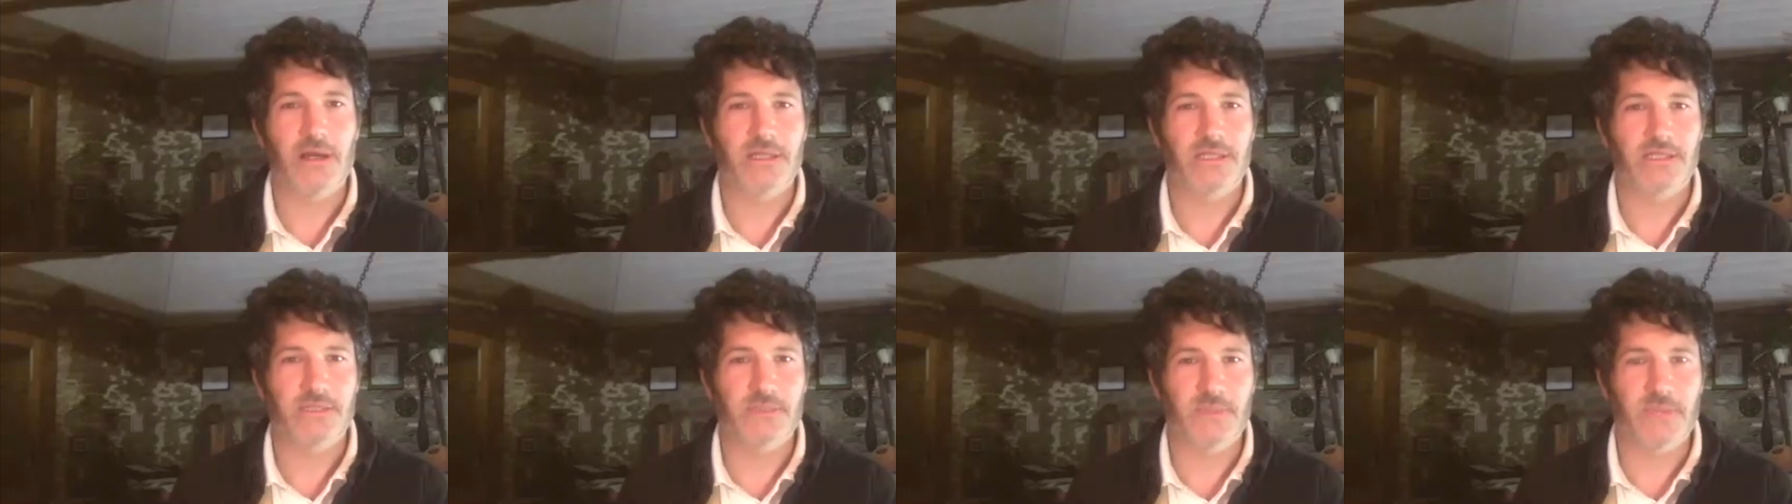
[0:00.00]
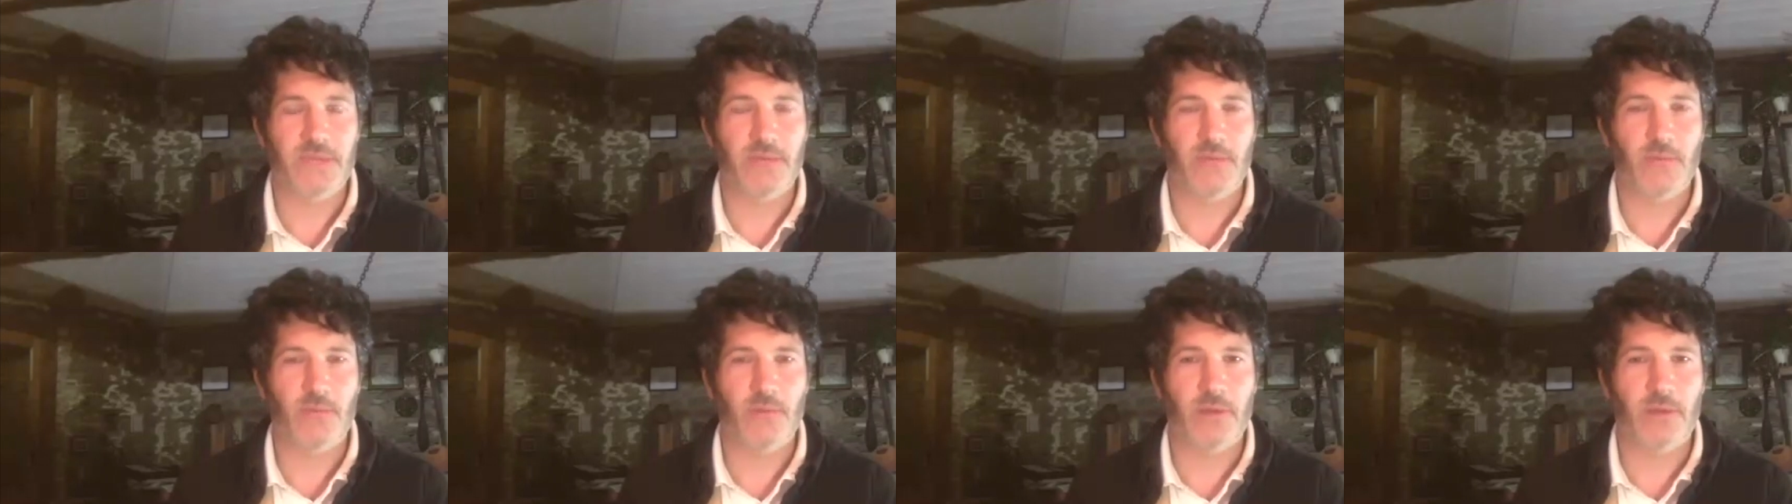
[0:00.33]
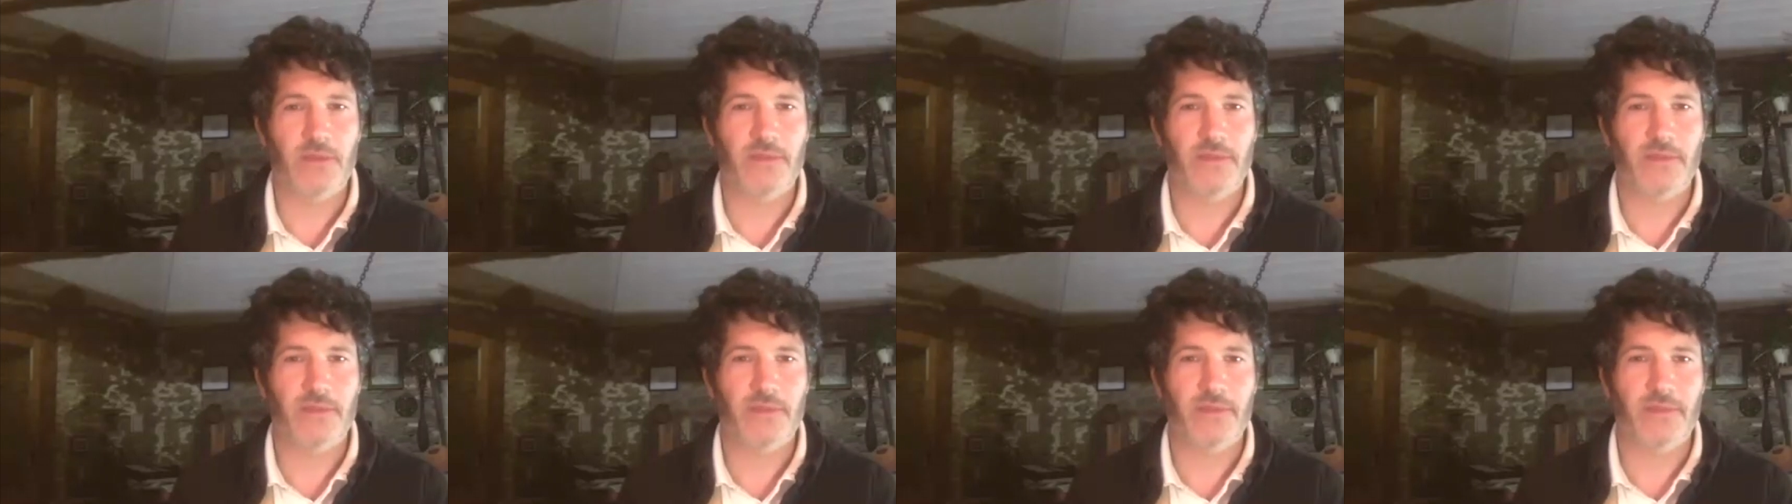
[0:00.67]
to begin
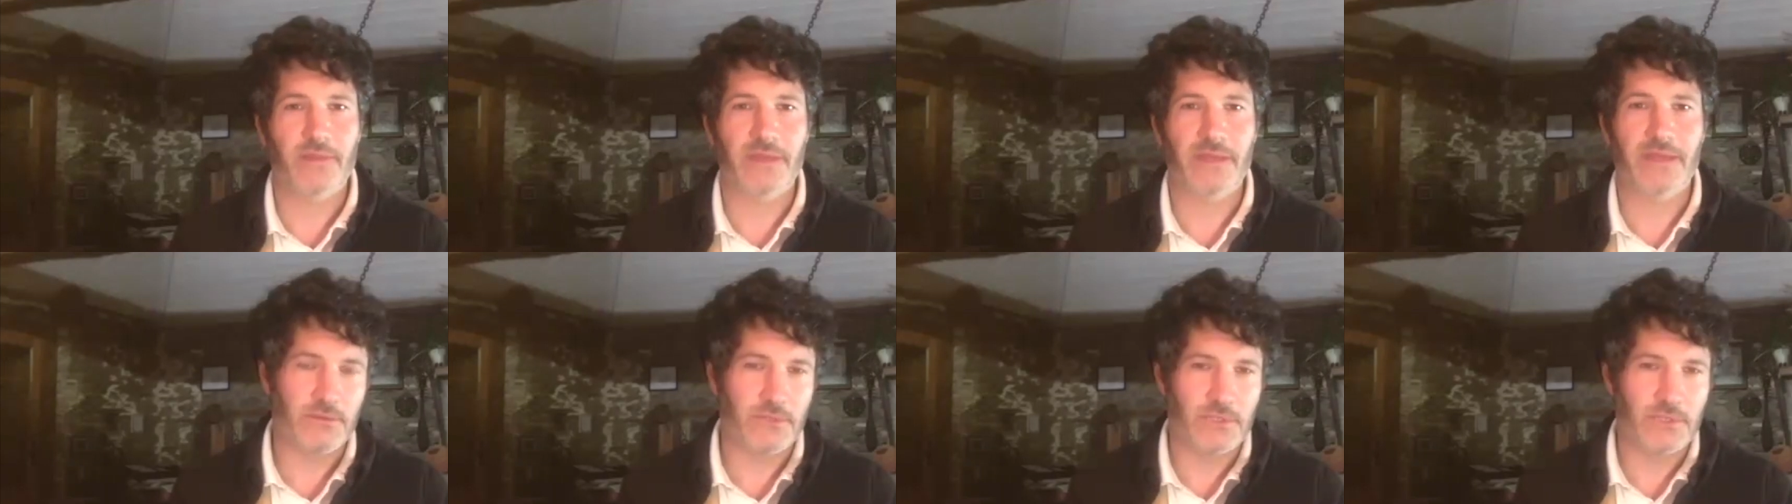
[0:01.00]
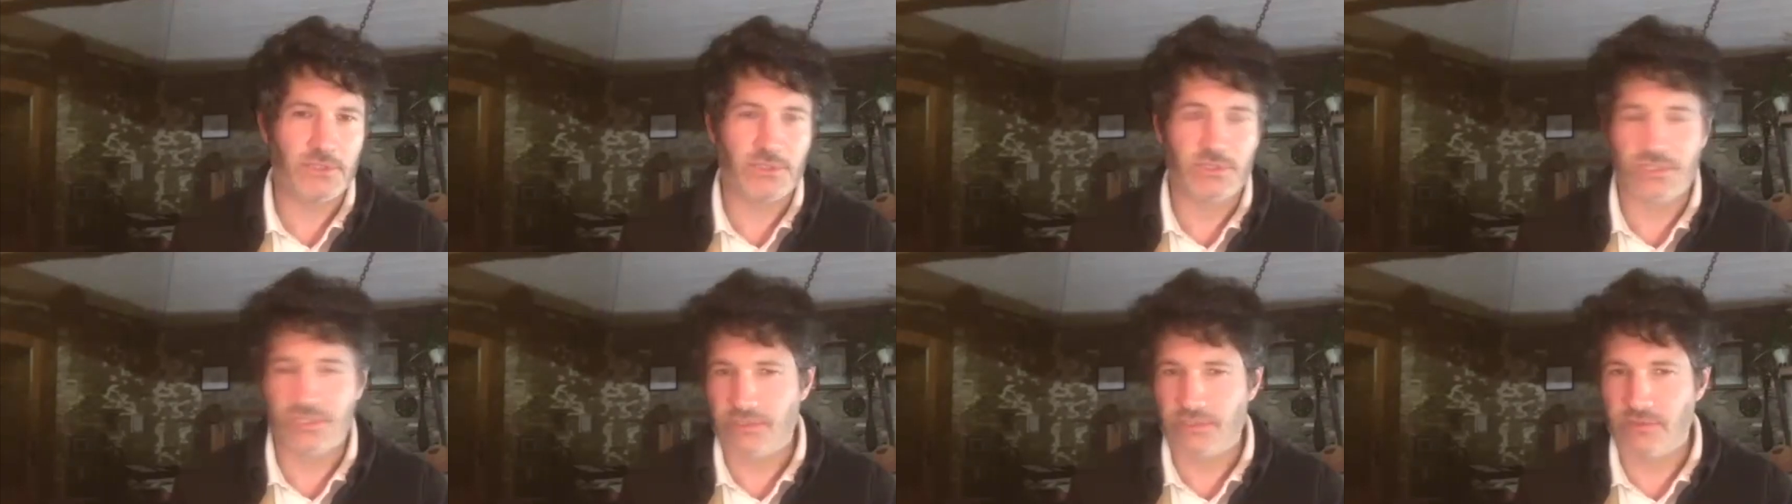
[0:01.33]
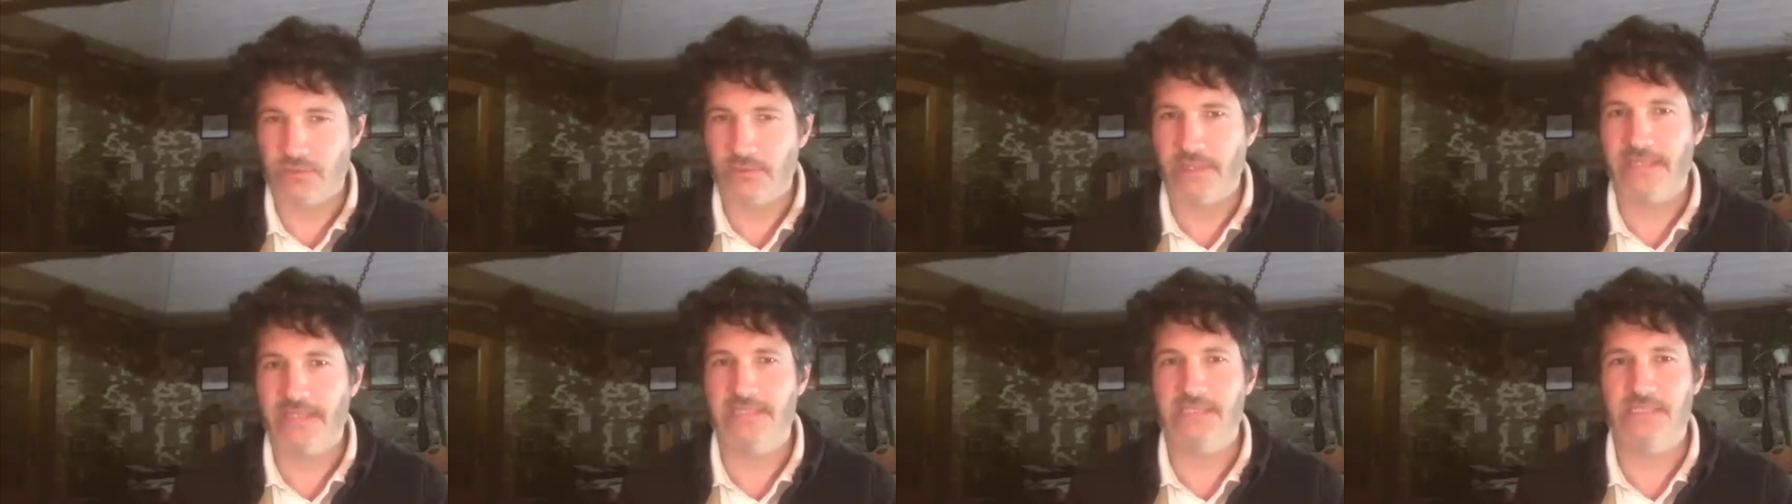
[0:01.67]
with, and then
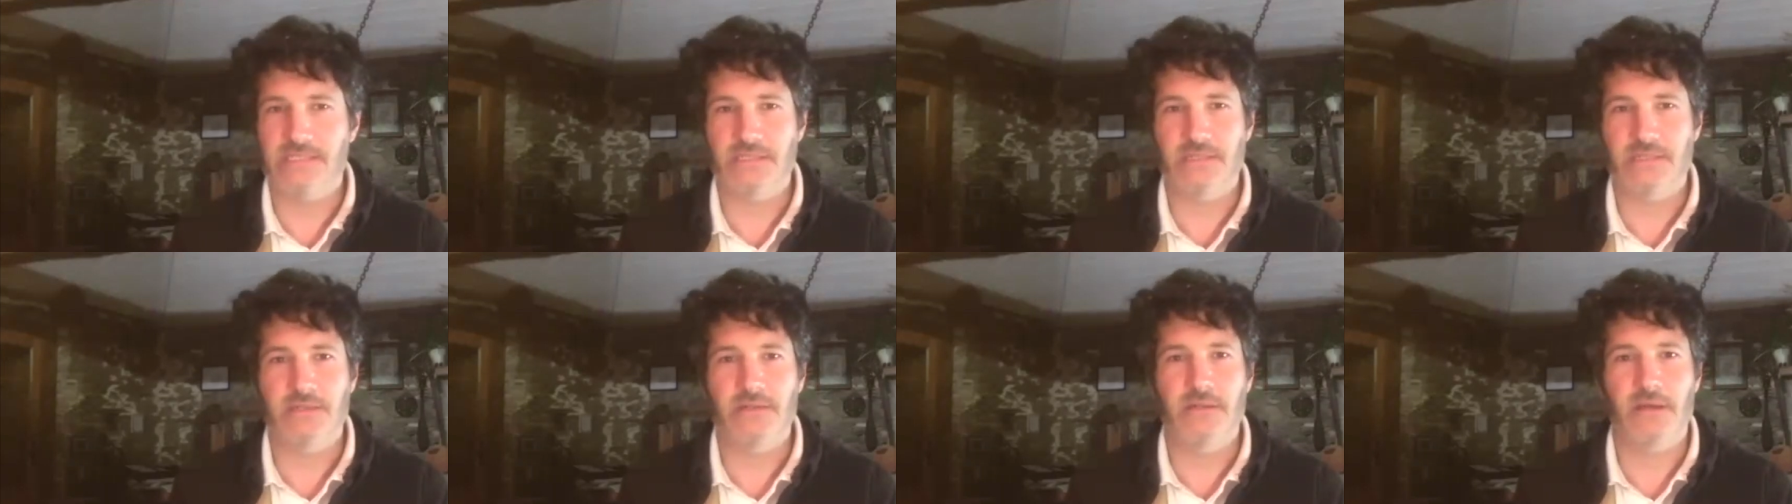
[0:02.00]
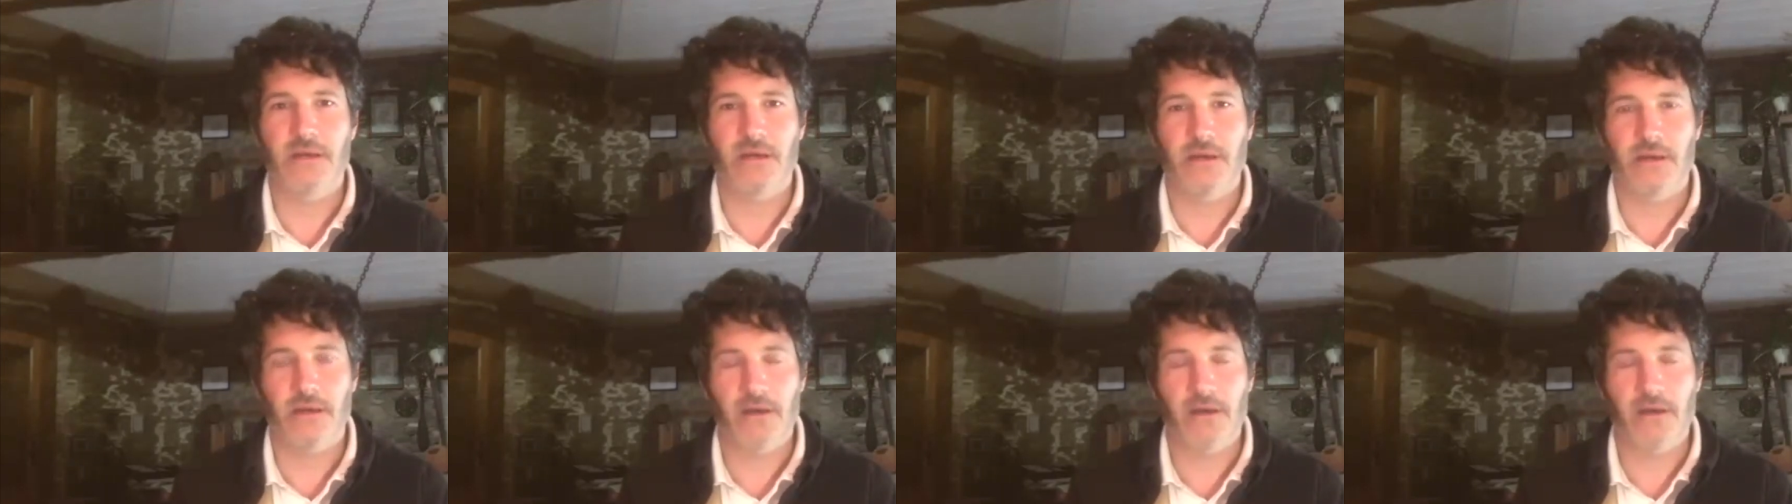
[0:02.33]
nutritional medicine,